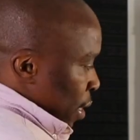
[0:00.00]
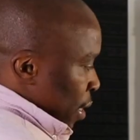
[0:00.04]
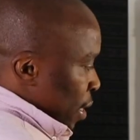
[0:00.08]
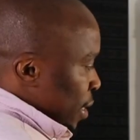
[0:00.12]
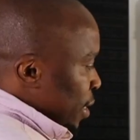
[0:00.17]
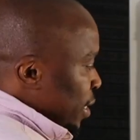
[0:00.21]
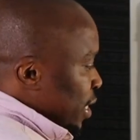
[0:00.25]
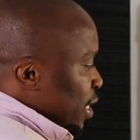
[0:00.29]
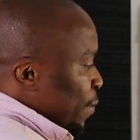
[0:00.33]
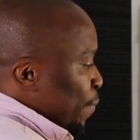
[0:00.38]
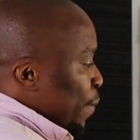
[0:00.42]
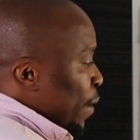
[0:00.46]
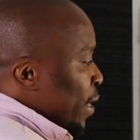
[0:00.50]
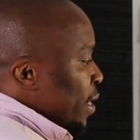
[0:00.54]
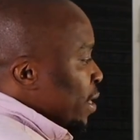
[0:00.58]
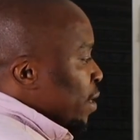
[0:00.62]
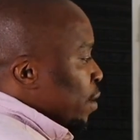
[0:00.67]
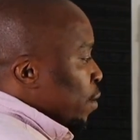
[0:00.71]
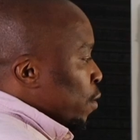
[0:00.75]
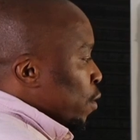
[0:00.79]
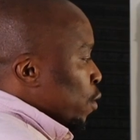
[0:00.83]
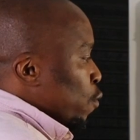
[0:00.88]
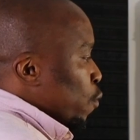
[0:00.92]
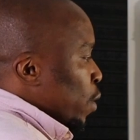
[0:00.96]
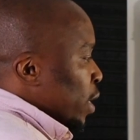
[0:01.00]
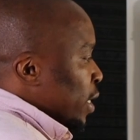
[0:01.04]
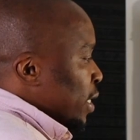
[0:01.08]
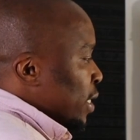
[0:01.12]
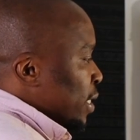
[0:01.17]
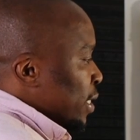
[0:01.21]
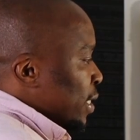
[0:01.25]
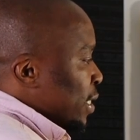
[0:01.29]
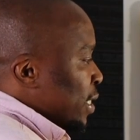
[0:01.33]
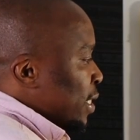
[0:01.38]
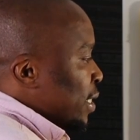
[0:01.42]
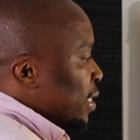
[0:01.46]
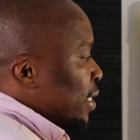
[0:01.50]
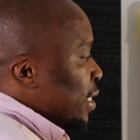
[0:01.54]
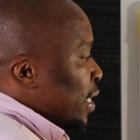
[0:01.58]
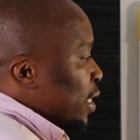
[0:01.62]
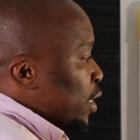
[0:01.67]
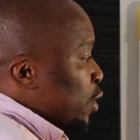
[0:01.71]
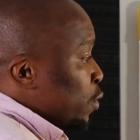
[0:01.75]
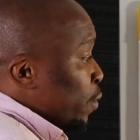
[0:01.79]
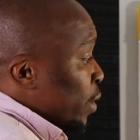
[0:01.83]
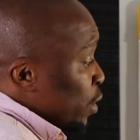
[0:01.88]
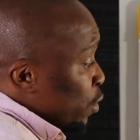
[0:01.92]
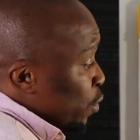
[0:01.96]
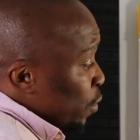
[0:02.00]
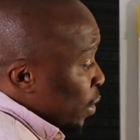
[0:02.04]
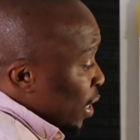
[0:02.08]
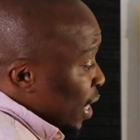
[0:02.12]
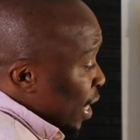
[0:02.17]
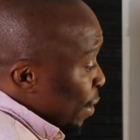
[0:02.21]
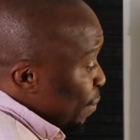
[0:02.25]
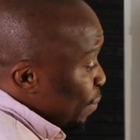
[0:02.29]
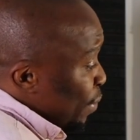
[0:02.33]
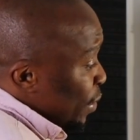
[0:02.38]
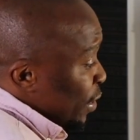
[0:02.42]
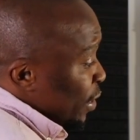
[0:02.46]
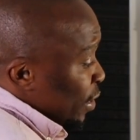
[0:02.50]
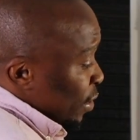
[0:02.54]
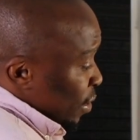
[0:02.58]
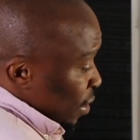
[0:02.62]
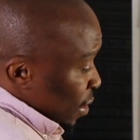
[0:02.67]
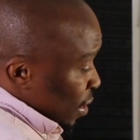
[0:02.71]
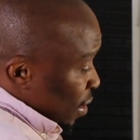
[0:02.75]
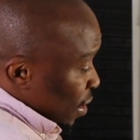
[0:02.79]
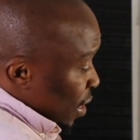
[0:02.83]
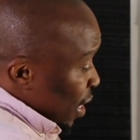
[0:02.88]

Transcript: And depending on what it is that you want to accomplish,